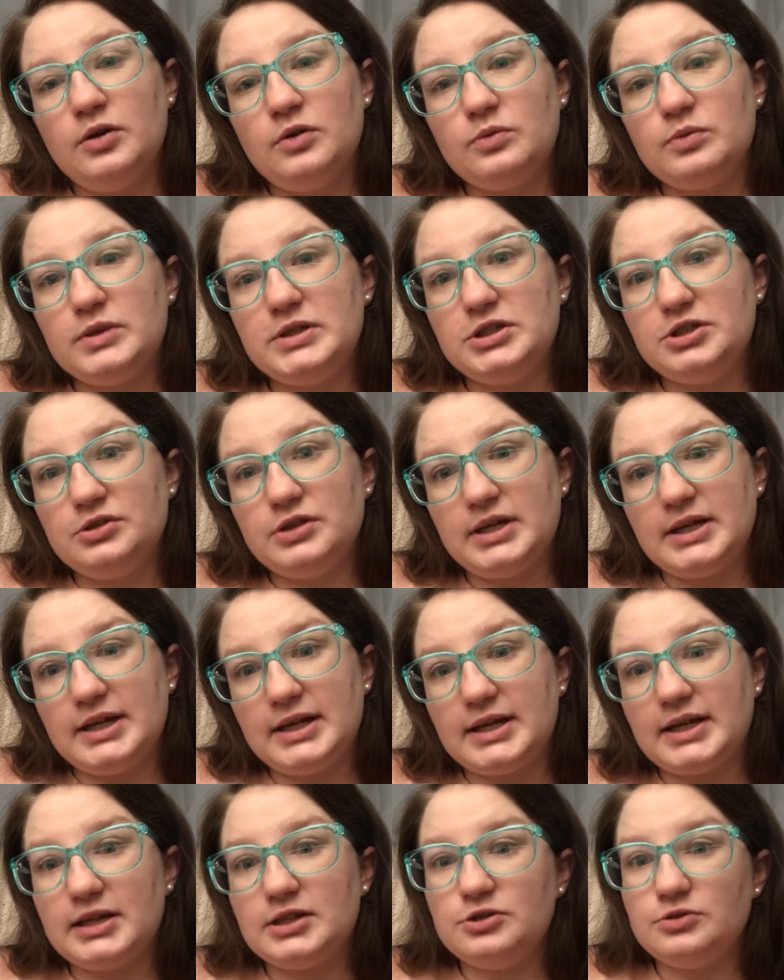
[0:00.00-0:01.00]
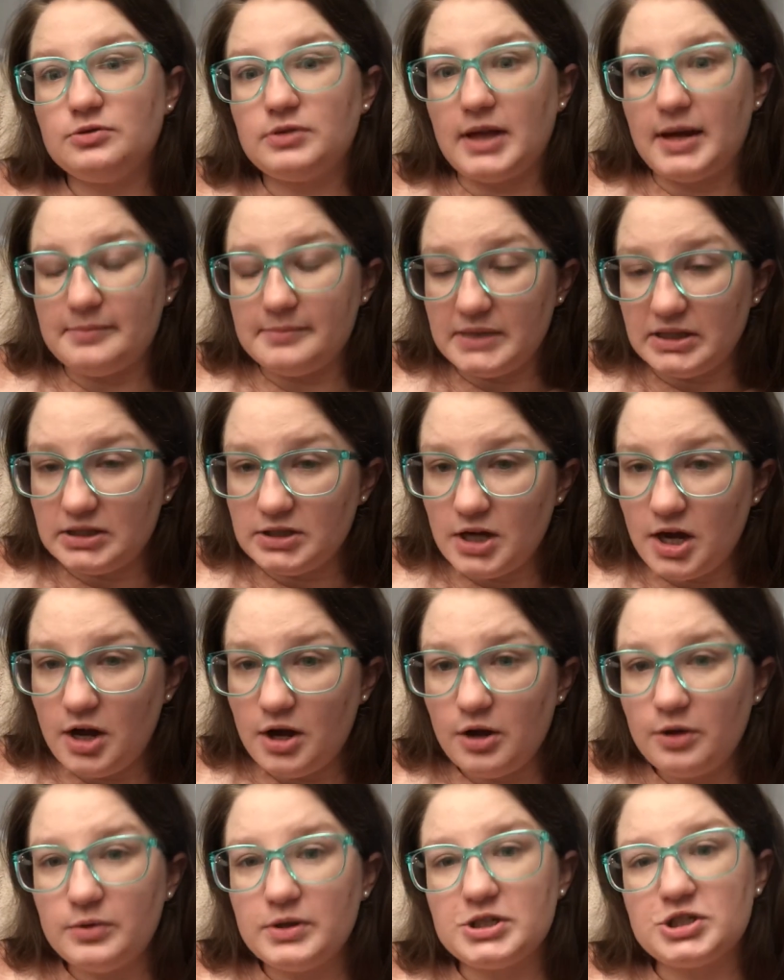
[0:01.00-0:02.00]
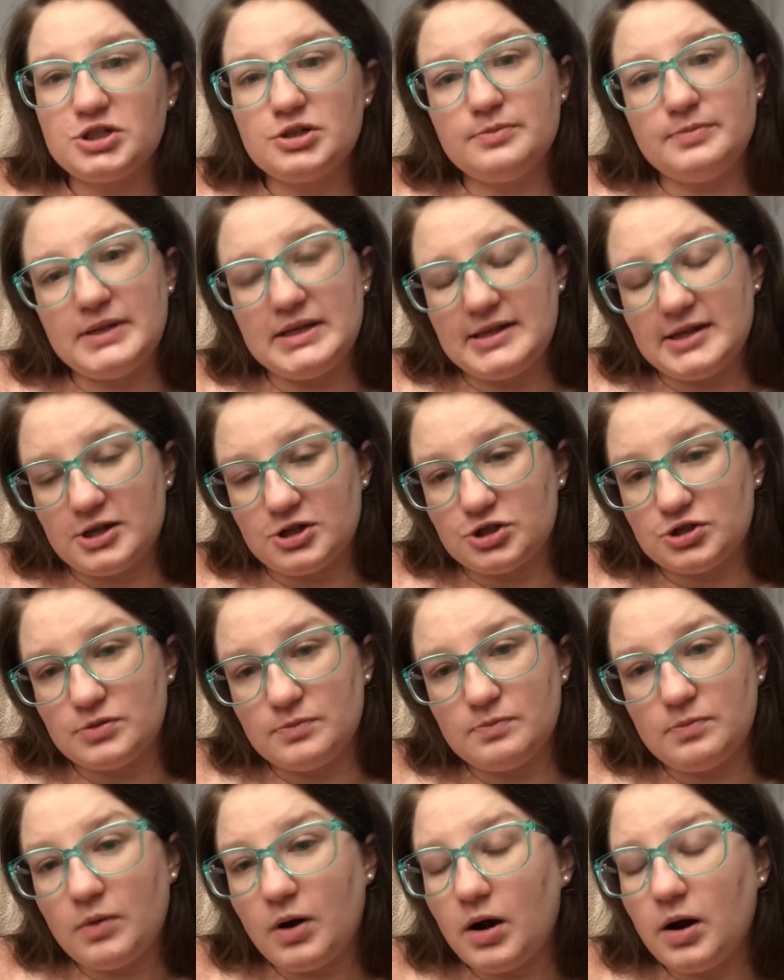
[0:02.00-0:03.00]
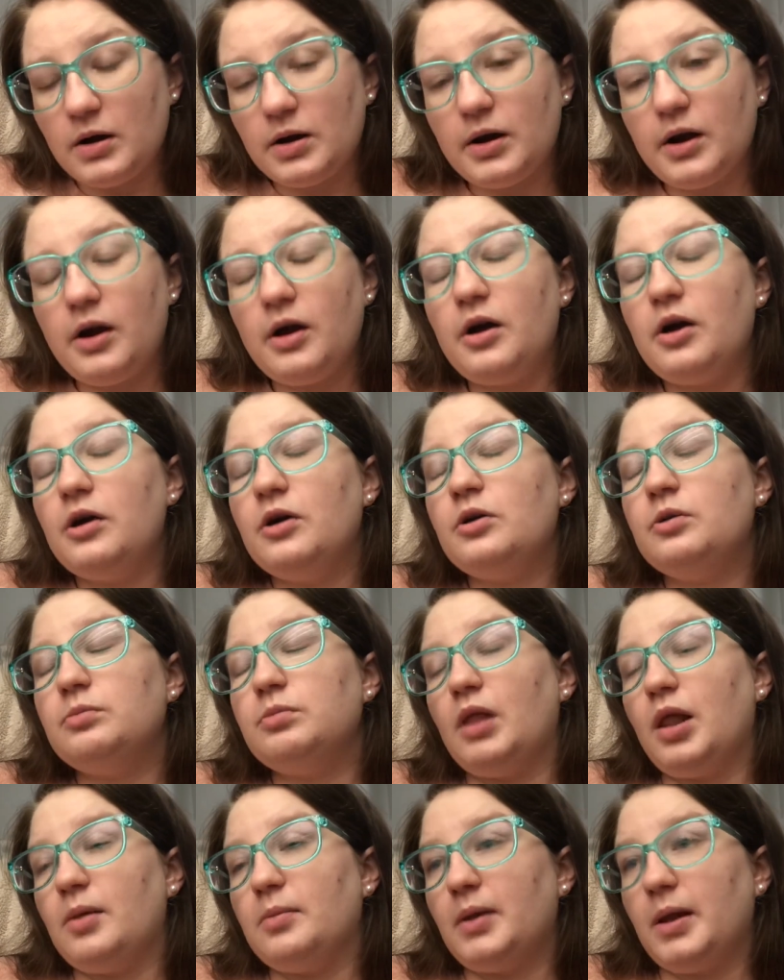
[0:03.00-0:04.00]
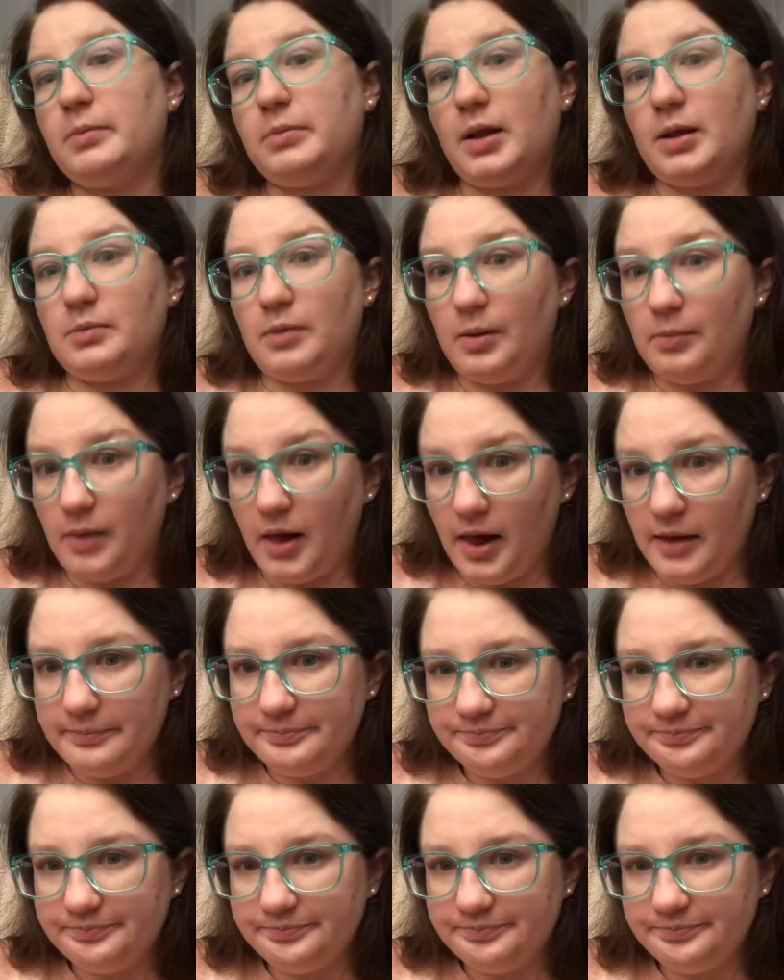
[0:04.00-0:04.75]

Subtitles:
When you get it, can you let me know? It should be there tomorrow. Blah, blah, blah, blah, blah.